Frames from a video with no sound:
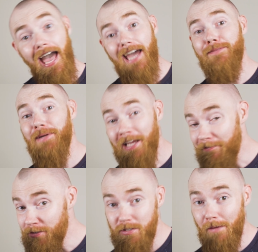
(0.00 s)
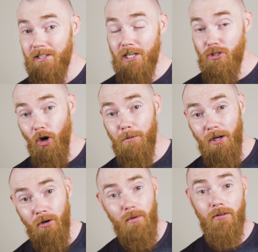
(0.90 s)
Hey, but it gives them something to talk
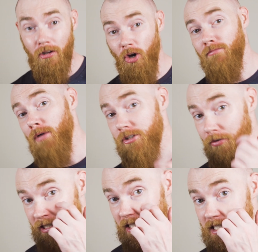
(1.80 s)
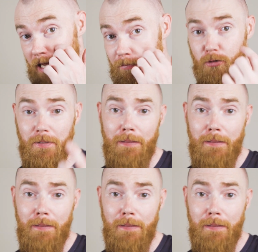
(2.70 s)
about while they're not murdering disabled